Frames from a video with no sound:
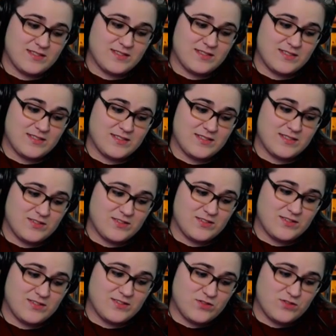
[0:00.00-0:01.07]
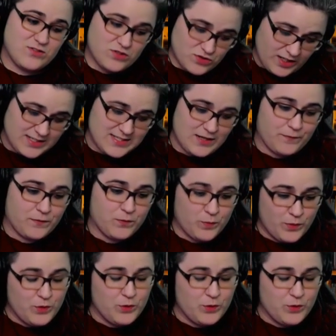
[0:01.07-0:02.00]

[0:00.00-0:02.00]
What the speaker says: that had stuck itself